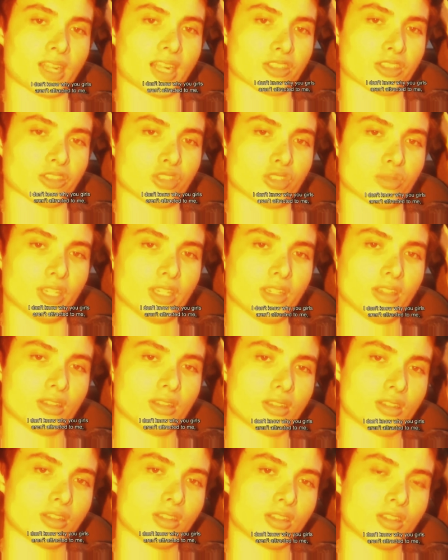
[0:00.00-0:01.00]
attracted to me,
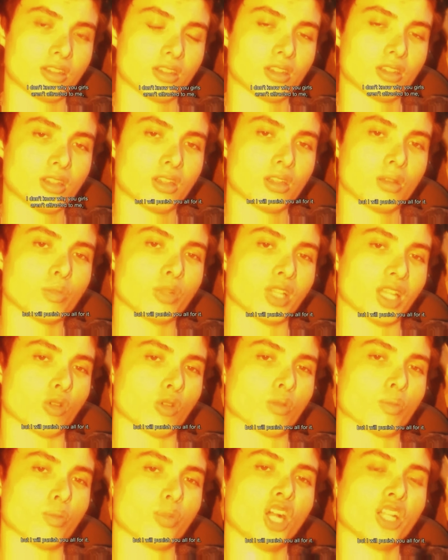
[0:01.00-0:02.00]
but I
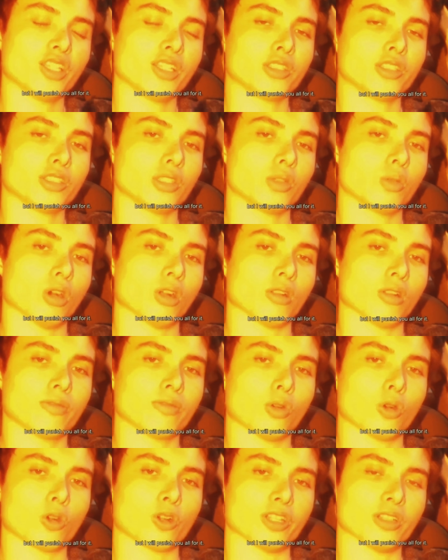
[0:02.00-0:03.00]
will punish you all
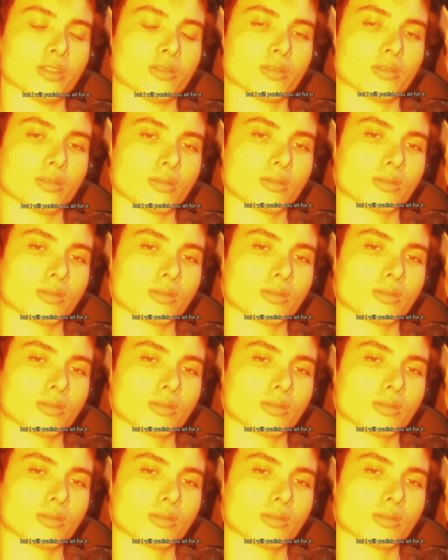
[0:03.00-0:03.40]
for it.